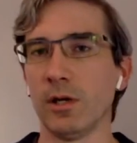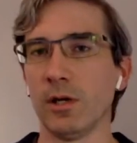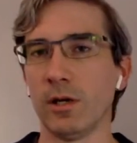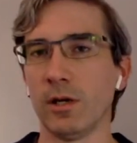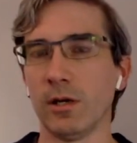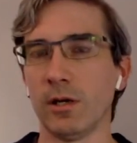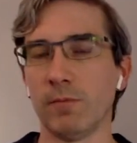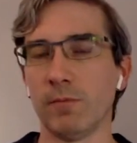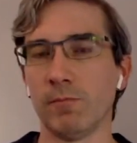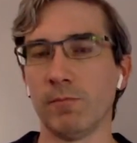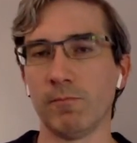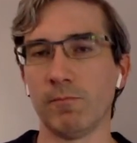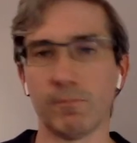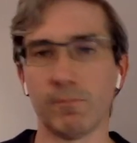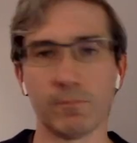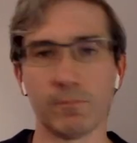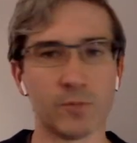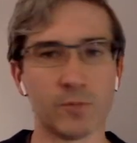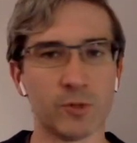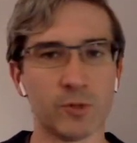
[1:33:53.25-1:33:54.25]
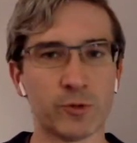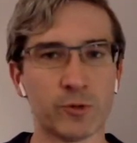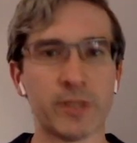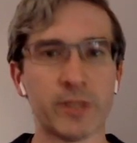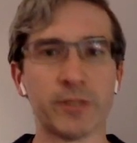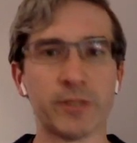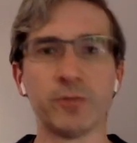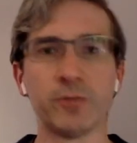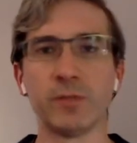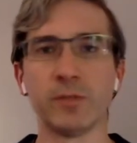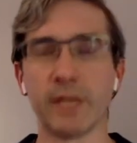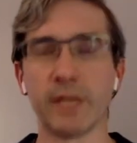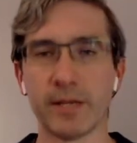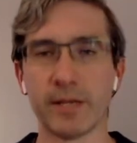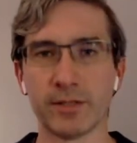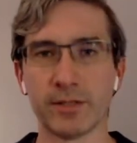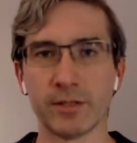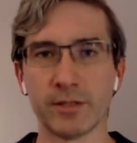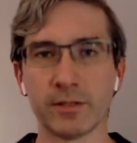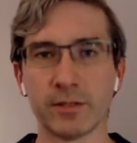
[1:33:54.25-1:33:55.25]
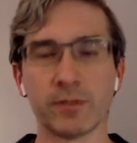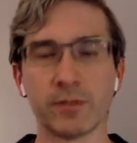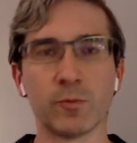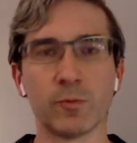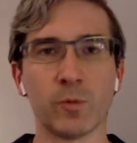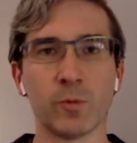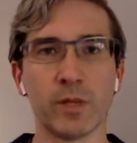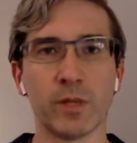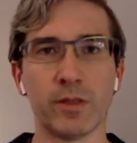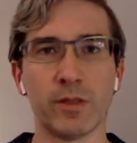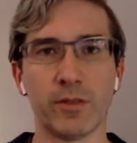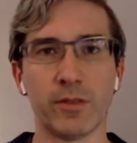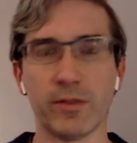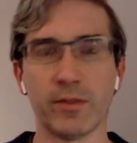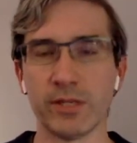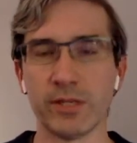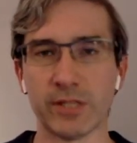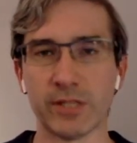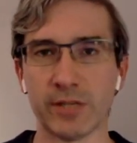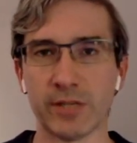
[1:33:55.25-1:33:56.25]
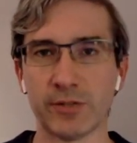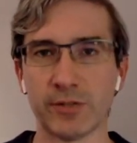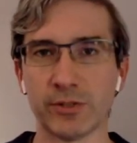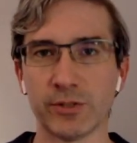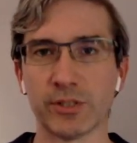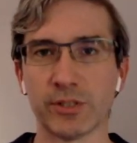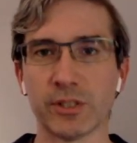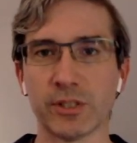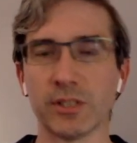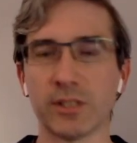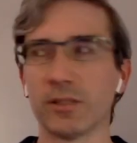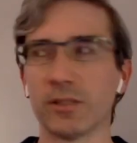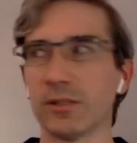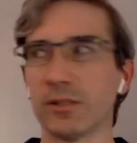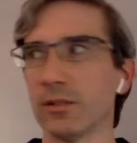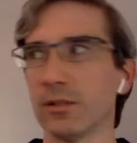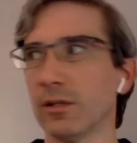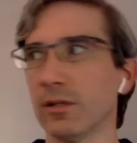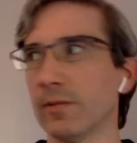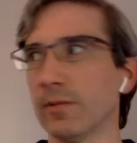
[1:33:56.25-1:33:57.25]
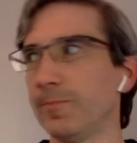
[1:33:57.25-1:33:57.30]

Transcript: to try and do liaison with these agencies.